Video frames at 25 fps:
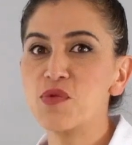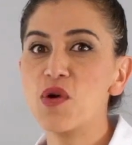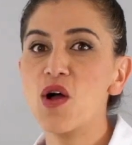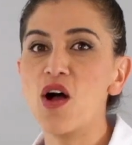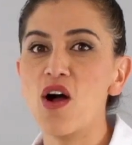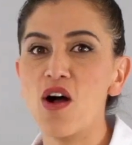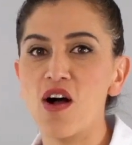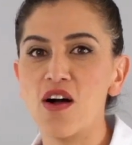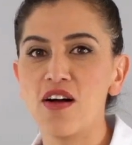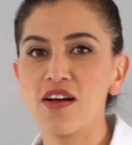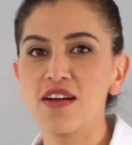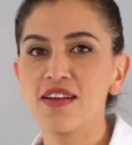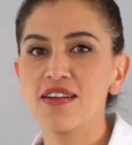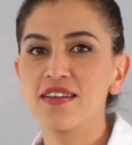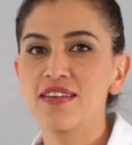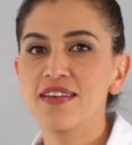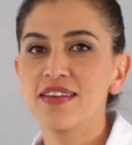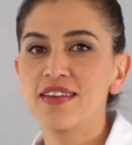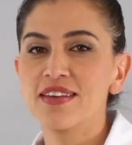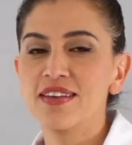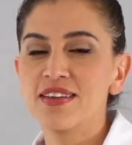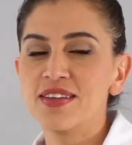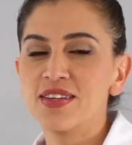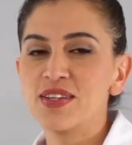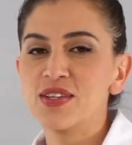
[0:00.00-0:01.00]
raw.
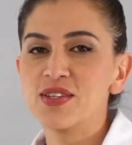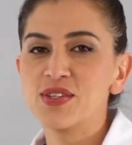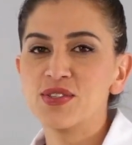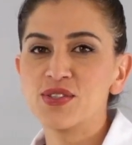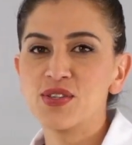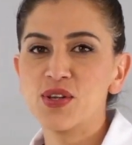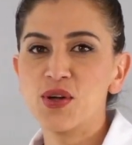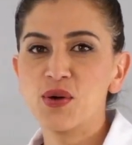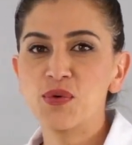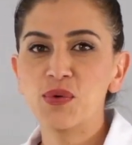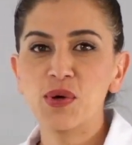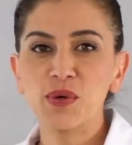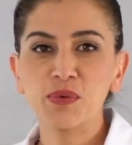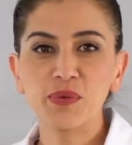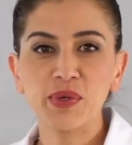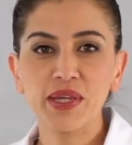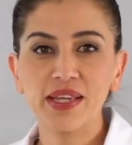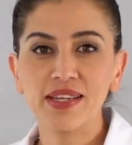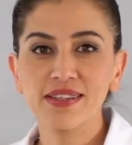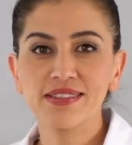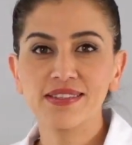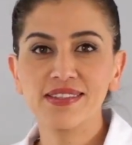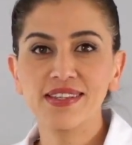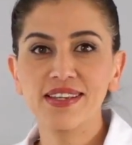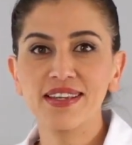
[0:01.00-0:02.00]
So what we
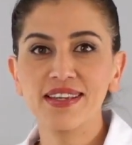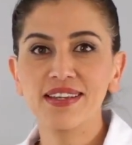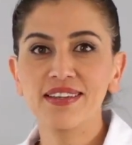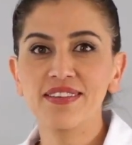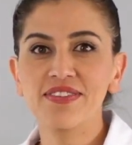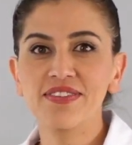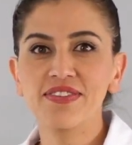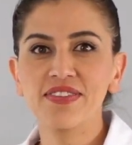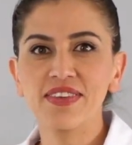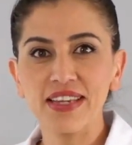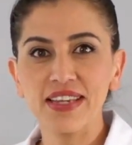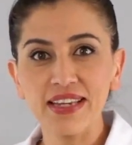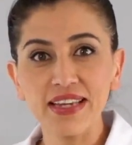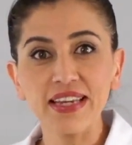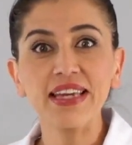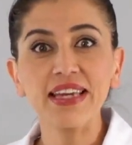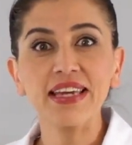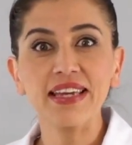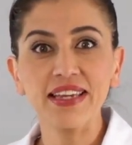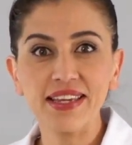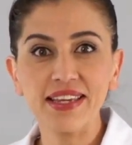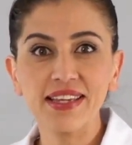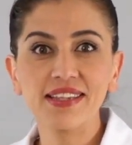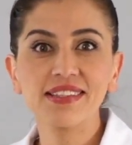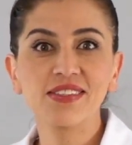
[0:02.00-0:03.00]
can see if
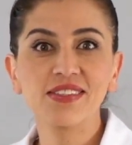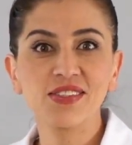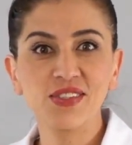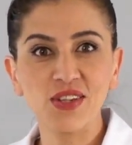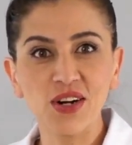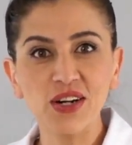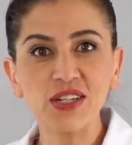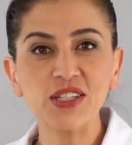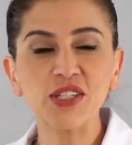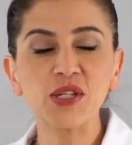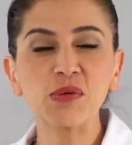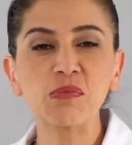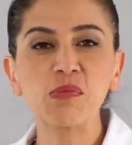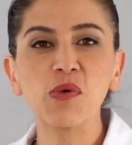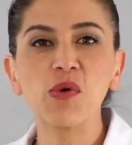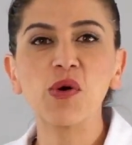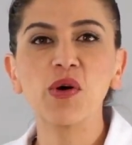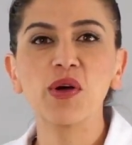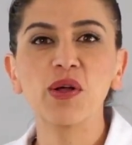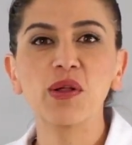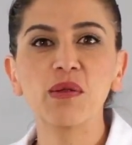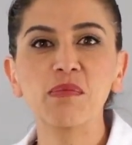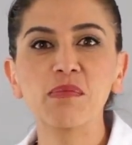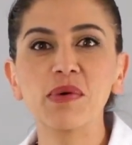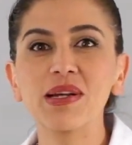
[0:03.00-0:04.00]
it can start to
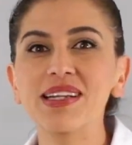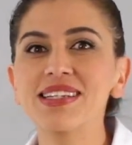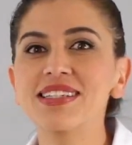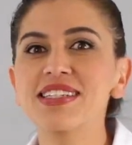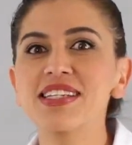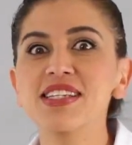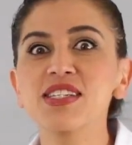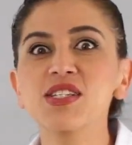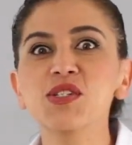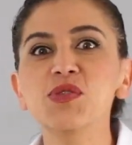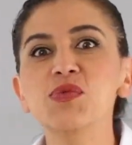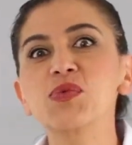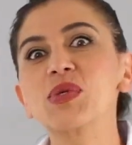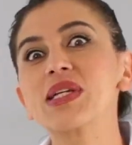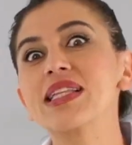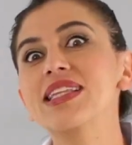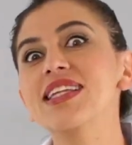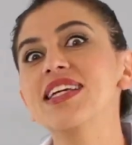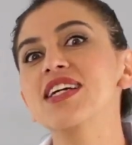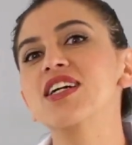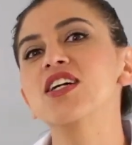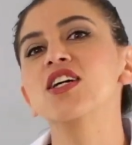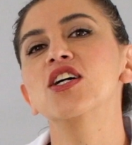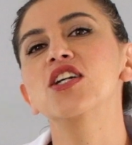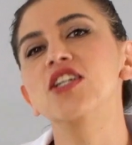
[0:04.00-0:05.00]
boil, but it doesn't
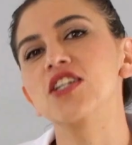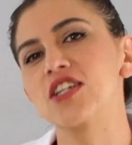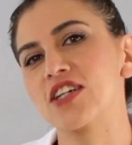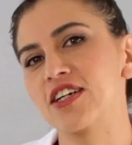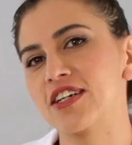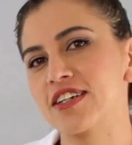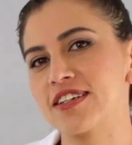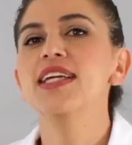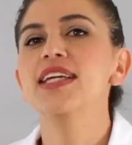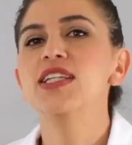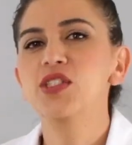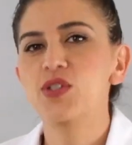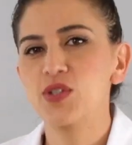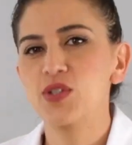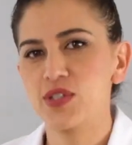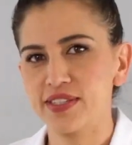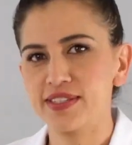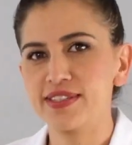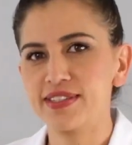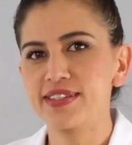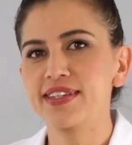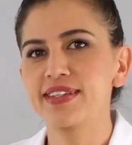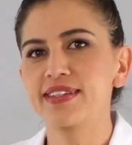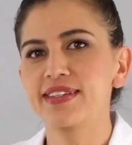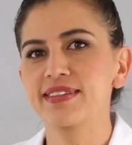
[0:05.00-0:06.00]
really cook.
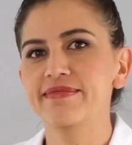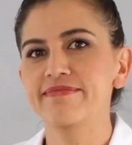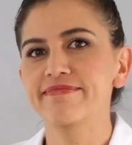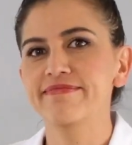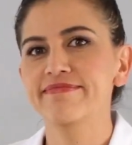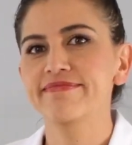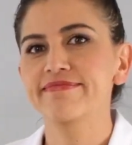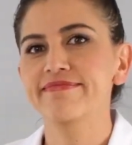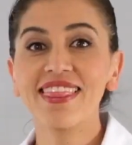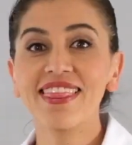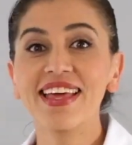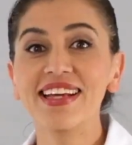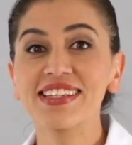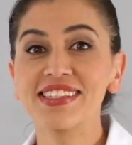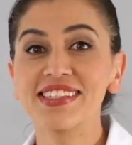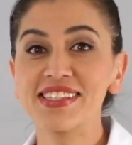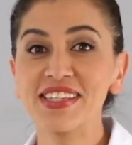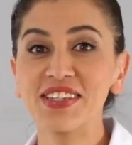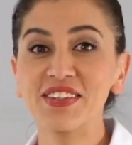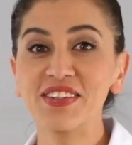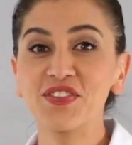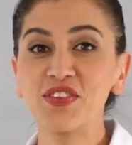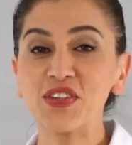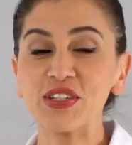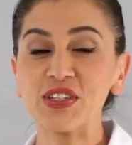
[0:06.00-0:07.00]
Interesting. That's
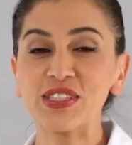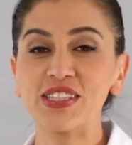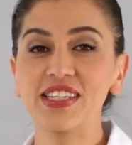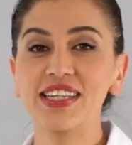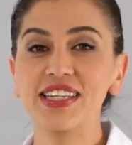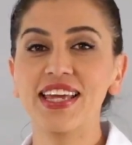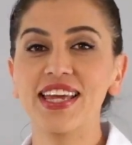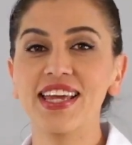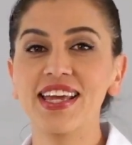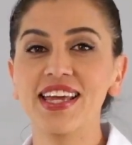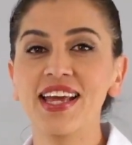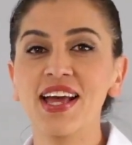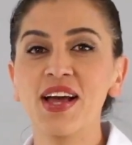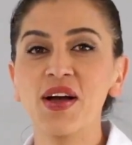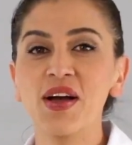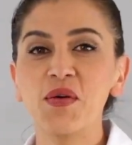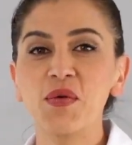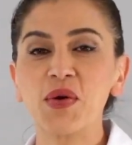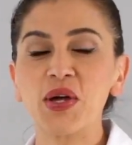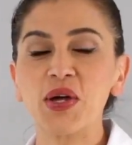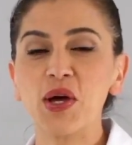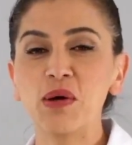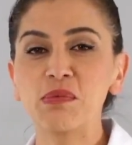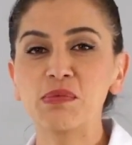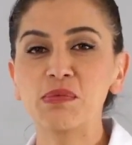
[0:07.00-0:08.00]
it for today.
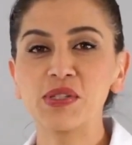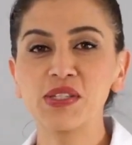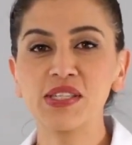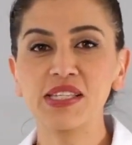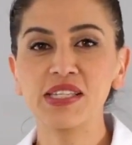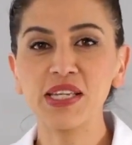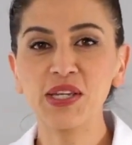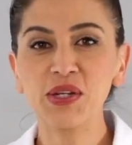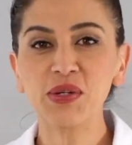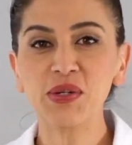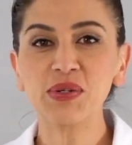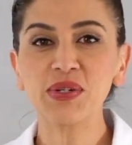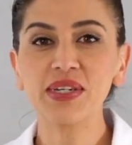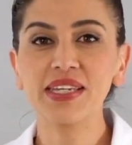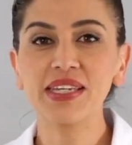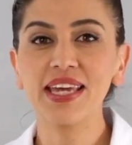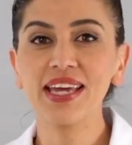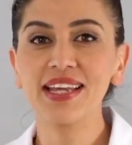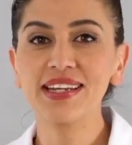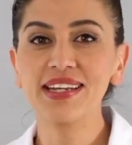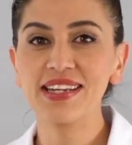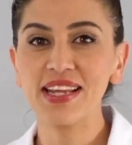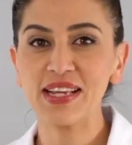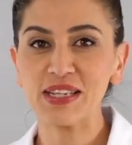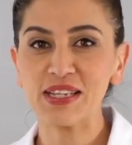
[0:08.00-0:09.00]
We hope to see you
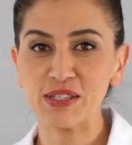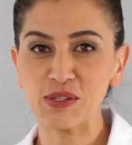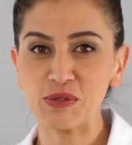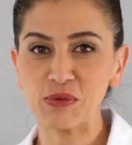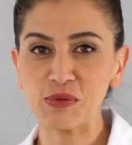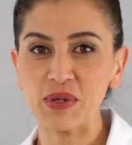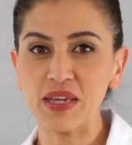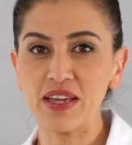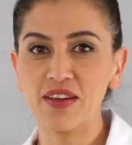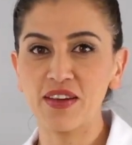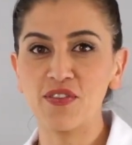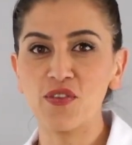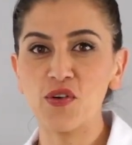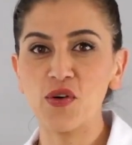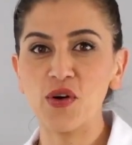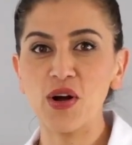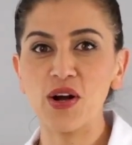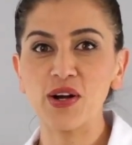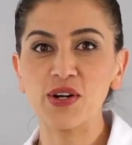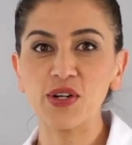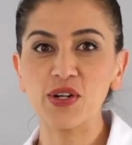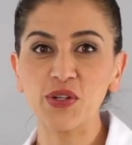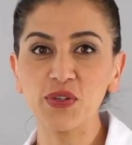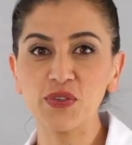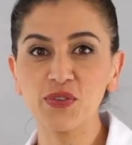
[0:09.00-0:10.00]
again next week for
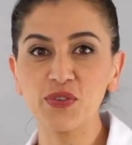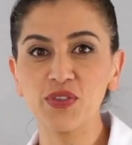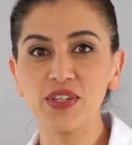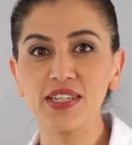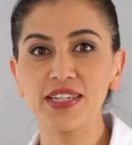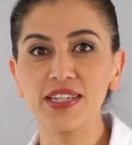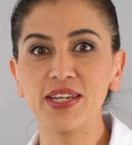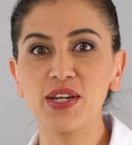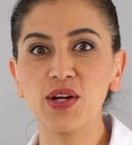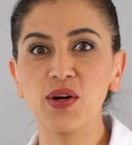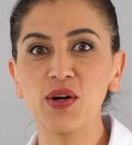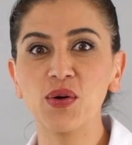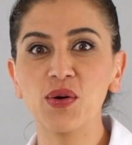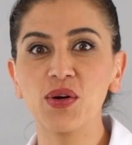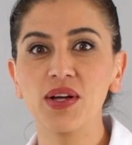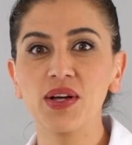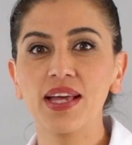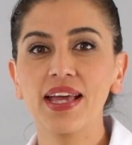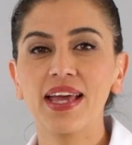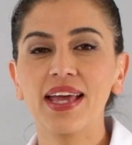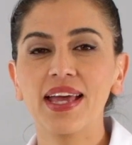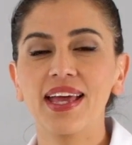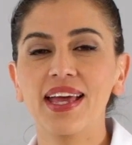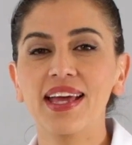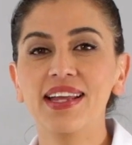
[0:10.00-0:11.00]
our new video.
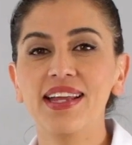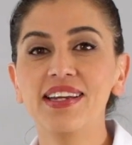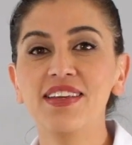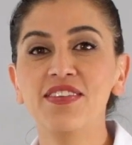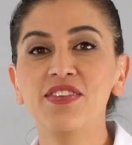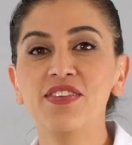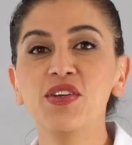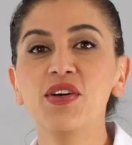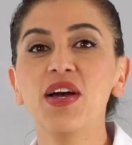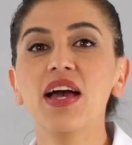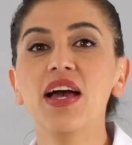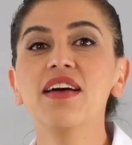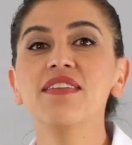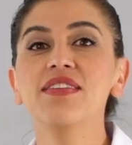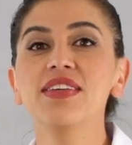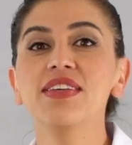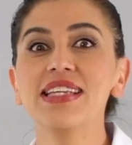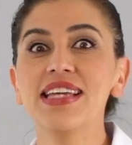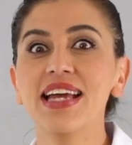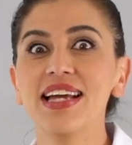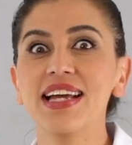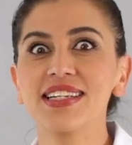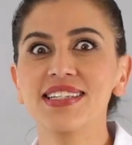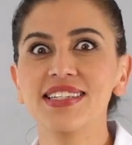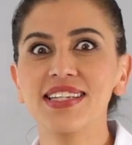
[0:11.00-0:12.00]
And if you have
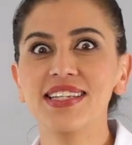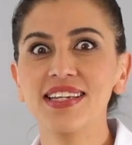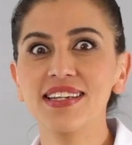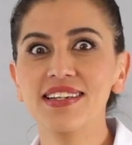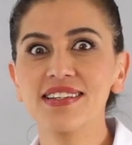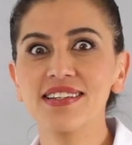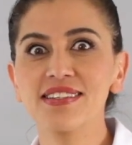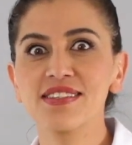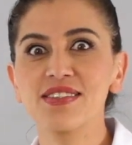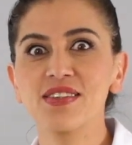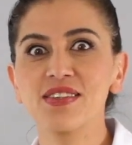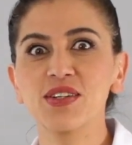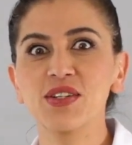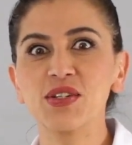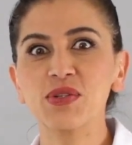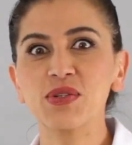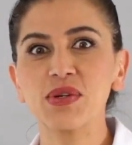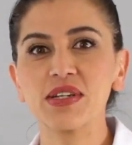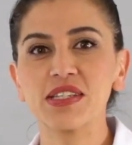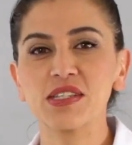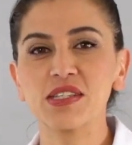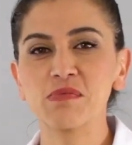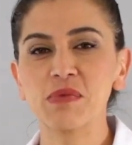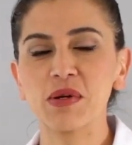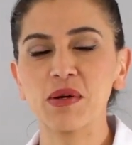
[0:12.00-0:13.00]
any ideas on new
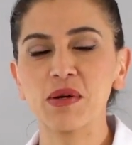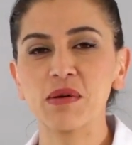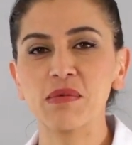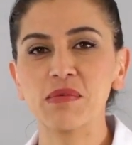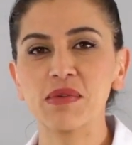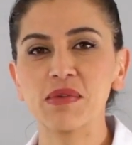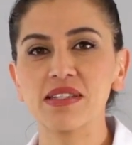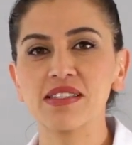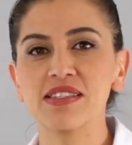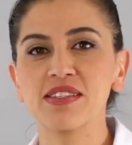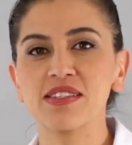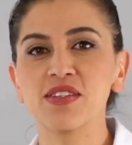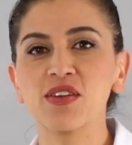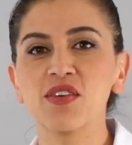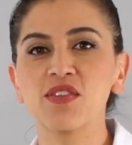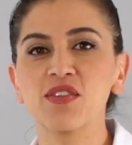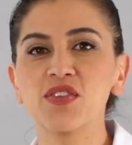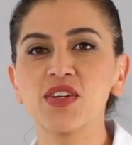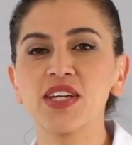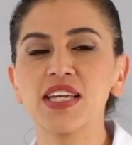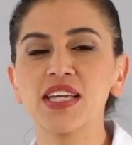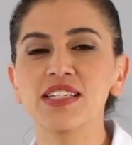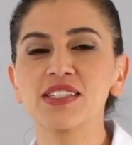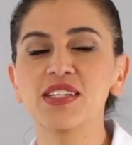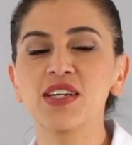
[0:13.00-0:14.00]
experiments, don't
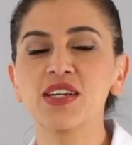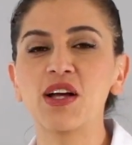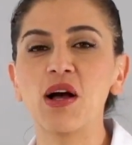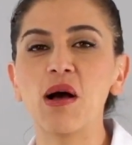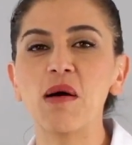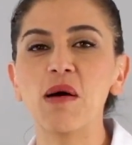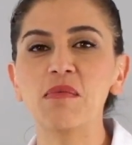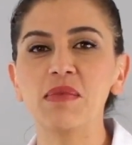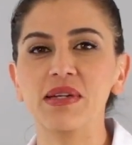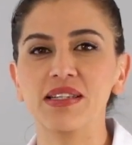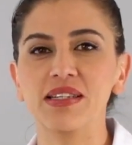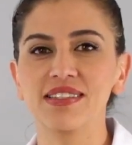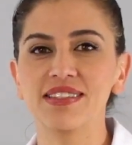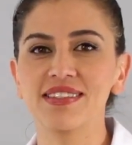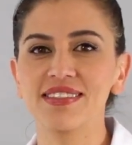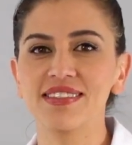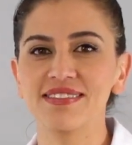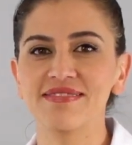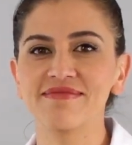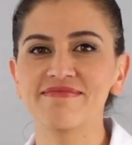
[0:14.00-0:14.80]
forget to comment.